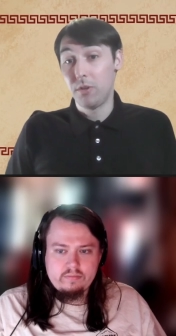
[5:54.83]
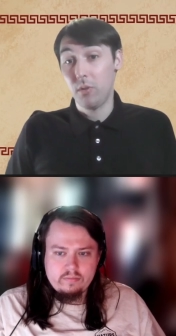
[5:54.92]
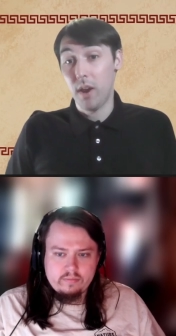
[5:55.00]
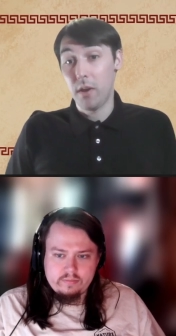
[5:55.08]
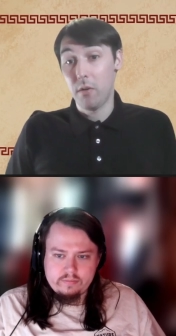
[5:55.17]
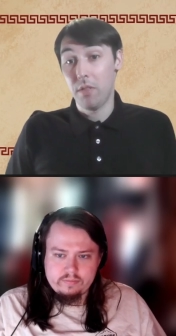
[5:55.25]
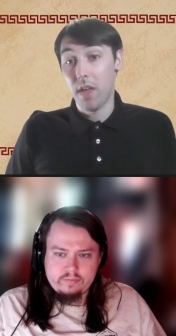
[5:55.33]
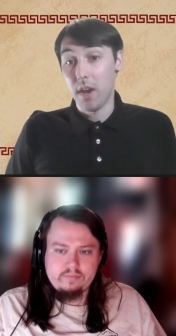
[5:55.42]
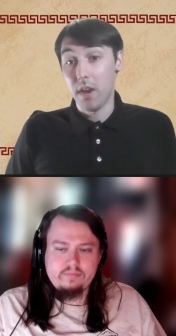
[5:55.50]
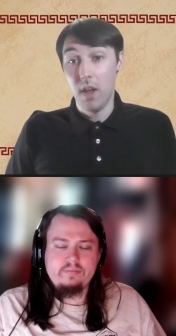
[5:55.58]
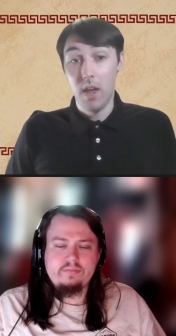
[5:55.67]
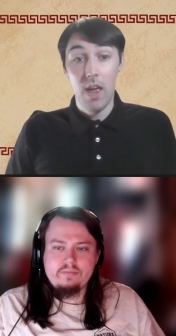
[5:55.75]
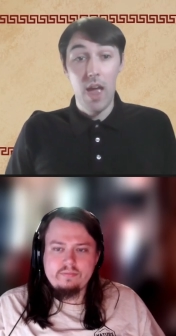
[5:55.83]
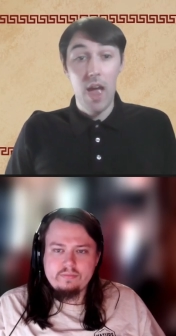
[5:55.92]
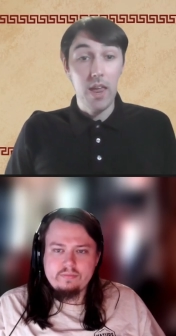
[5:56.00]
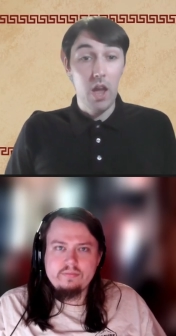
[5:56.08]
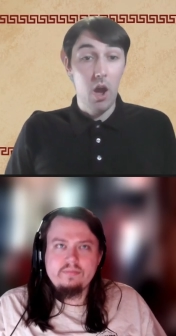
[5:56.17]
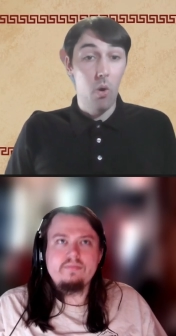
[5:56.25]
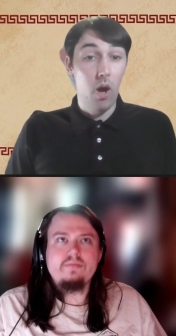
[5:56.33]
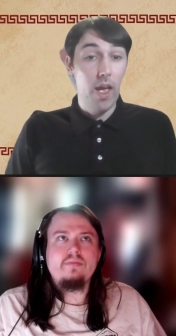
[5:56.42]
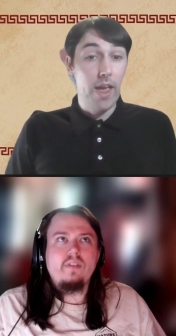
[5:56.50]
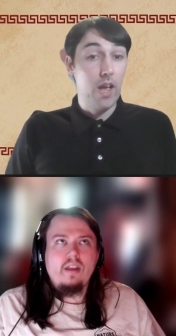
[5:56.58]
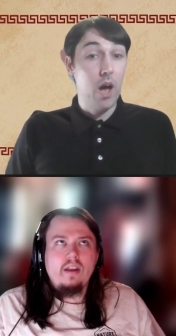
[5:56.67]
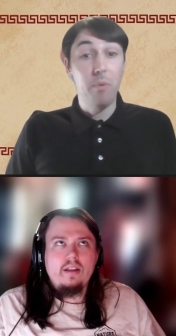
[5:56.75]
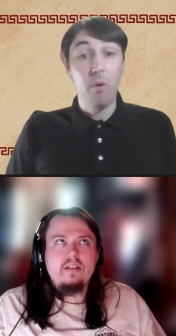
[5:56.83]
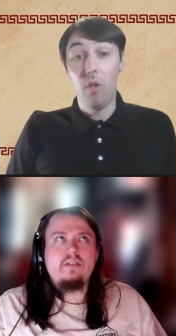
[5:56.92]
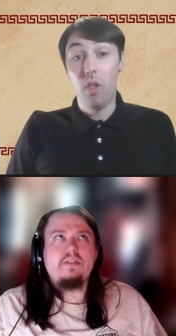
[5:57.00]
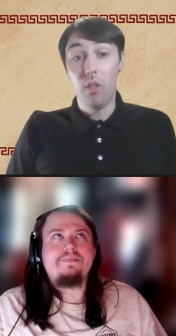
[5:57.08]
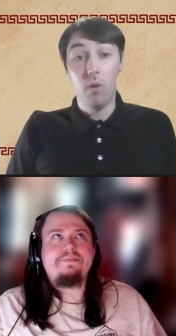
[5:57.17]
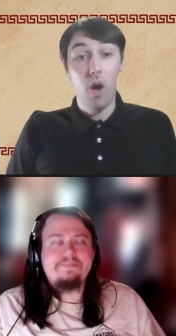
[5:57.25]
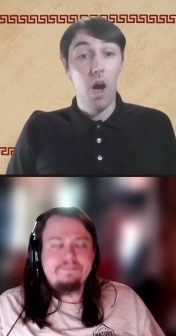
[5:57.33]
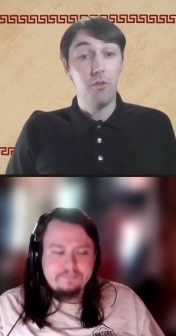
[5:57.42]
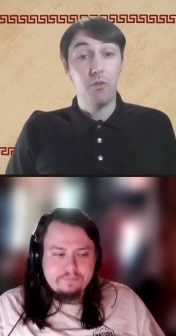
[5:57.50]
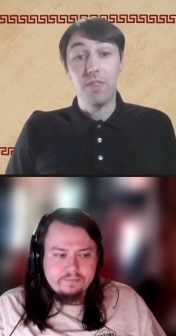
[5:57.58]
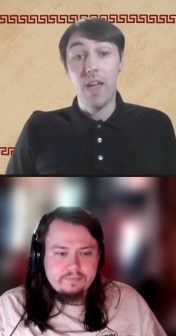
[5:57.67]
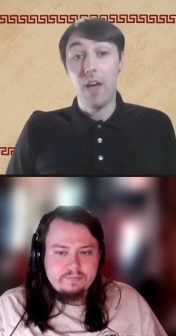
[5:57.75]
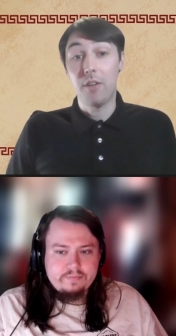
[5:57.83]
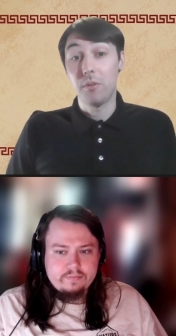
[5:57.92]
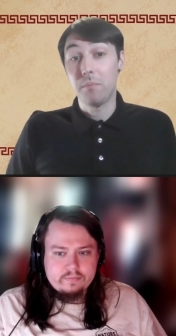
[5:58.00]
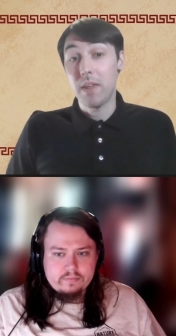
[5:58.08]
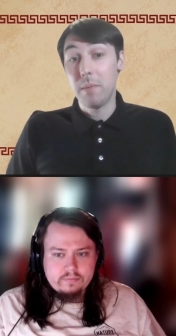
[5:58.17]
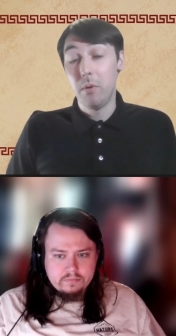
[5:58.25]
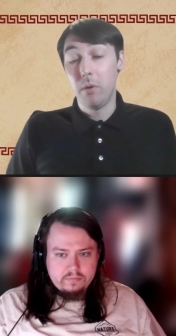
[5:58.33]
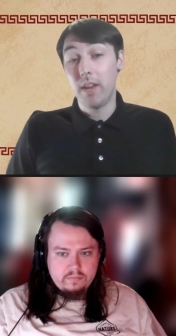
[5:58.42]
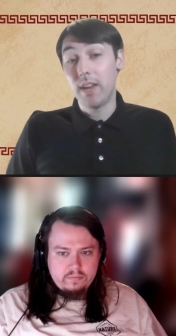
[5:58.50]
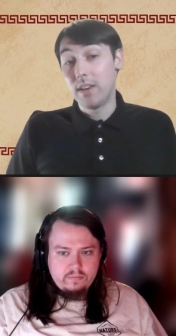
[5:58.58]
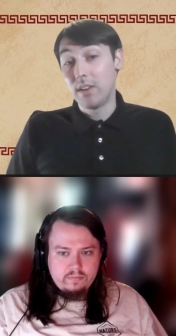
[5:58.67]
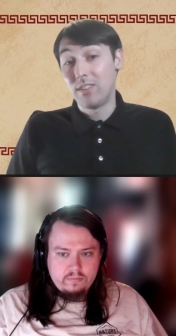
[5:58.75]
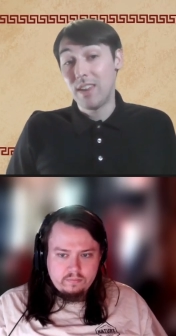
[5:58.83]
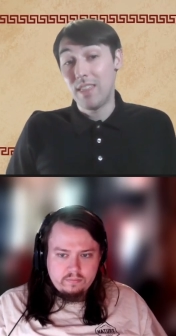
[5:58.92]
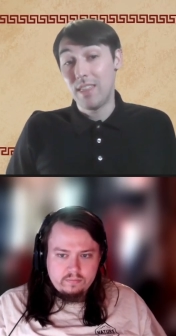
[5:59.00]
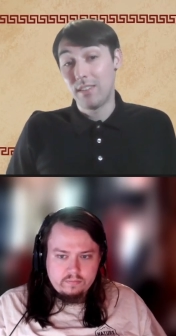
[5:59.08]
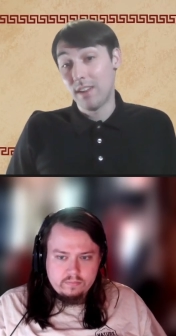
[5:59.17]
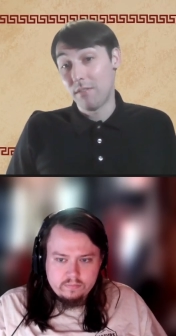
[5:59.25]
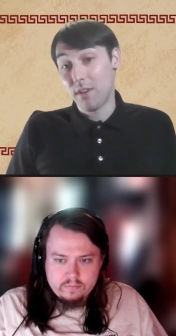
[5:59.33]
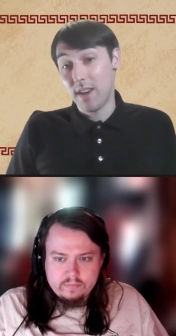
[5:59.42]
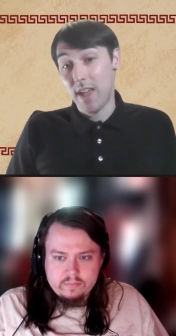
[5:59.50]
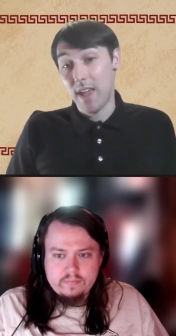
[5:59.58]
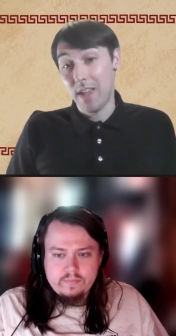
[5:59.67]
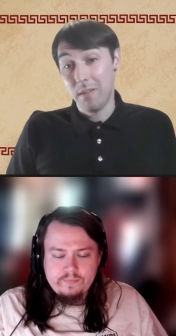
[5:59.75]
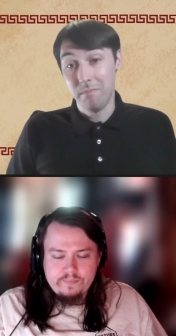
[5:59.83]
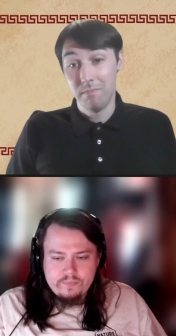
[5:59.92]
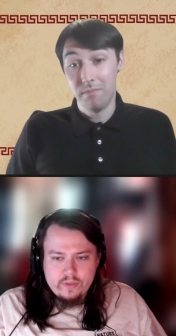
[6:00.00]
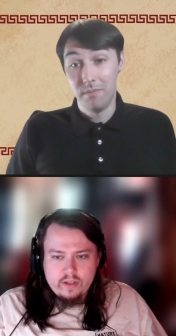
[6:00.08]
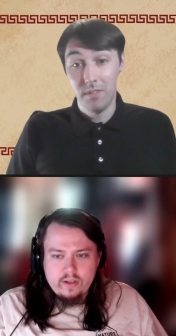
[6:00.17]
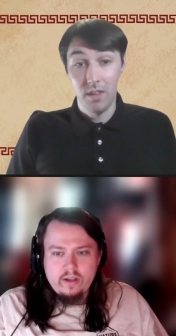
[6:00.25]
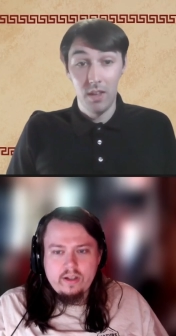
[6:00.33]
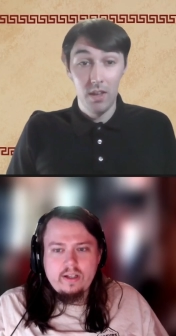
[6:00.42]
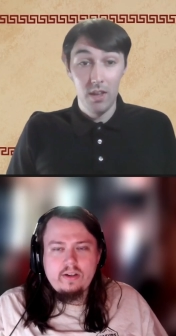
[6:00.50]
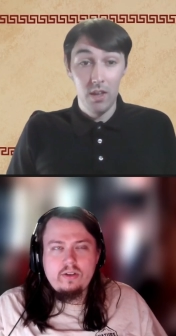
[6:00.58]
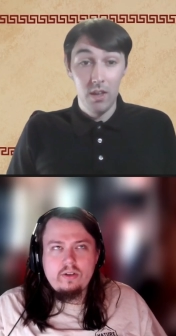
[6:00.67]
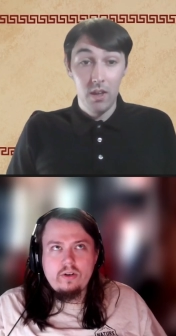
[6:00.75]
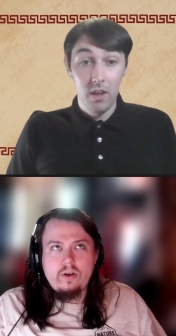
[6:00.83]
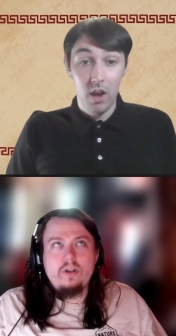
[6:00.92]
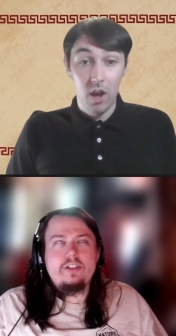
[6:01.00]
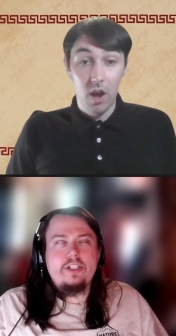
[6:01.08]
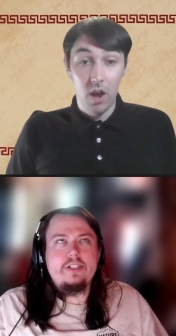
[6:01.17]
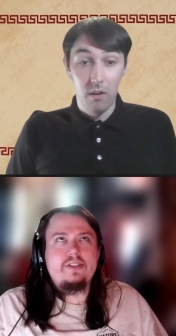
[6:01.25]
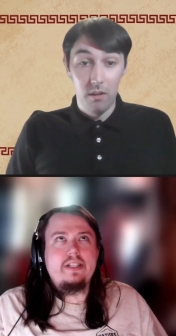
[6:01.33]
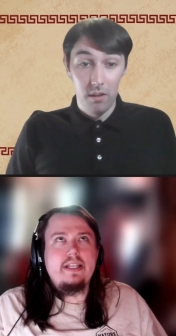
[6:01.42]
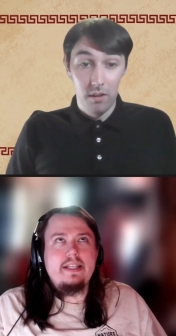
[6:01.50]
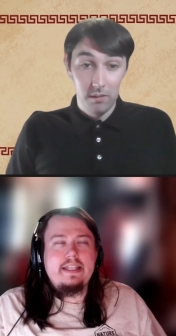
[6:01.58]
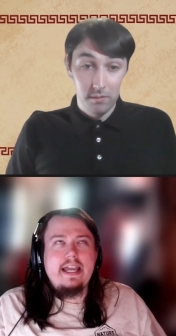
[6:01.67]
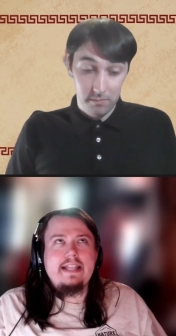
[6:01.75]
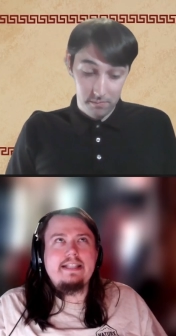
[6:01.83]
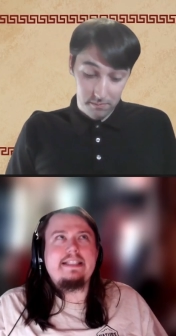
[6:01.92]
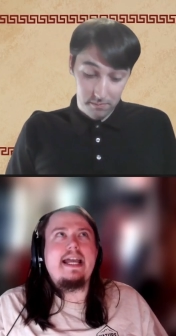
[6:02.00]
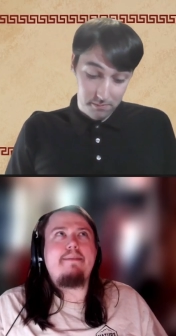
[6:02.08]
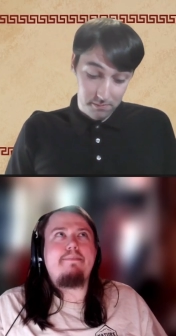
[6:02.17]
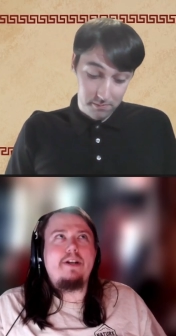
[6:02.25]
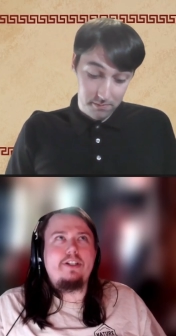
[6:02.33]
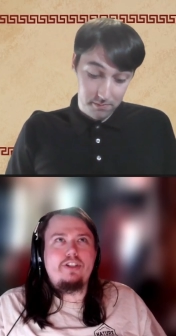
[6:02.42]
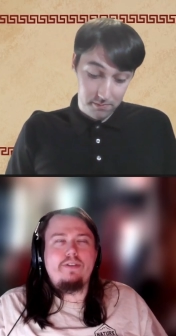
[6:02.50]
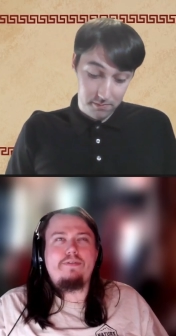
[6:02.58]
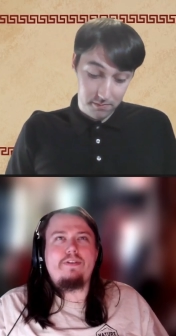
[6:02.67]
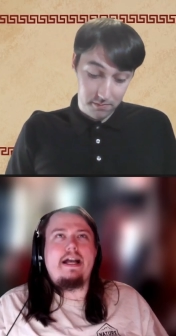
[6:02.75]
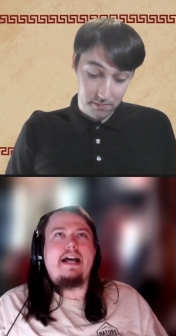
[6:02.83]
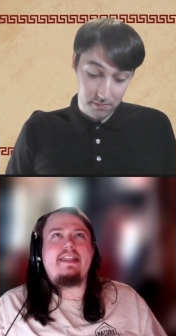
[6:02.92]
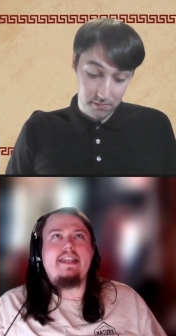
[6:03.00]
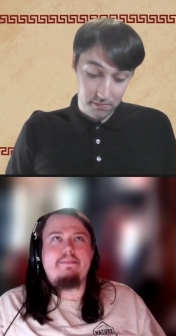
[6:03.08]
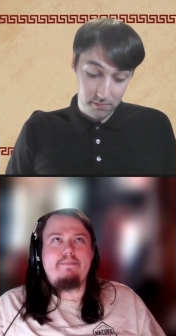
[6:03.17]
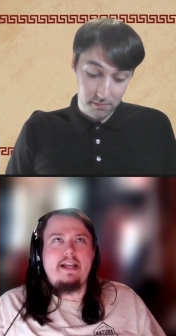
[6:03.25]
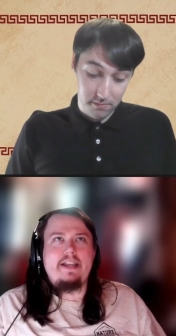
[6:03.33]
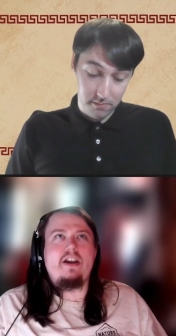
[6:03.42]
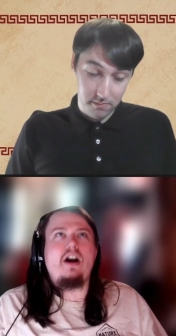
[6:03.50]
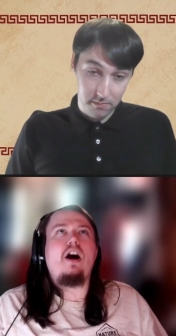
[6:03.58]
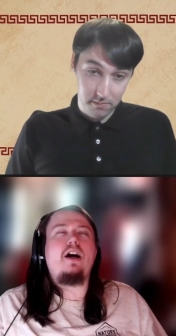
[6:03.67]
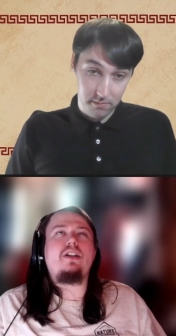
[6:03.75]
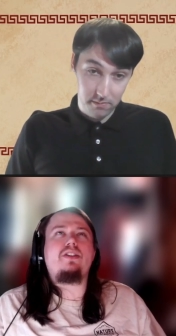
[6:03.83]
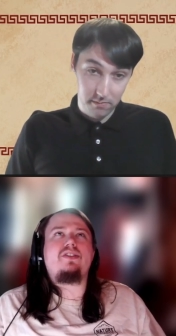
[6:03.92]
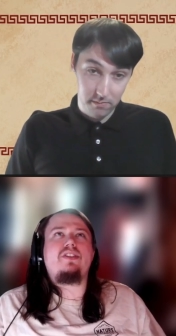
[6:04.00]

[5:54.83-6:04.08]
Speaker 1: greater than, you know, a couple hundred thousand people getting to see this every day
Speaker 2: or uh, just that that much of I think my cause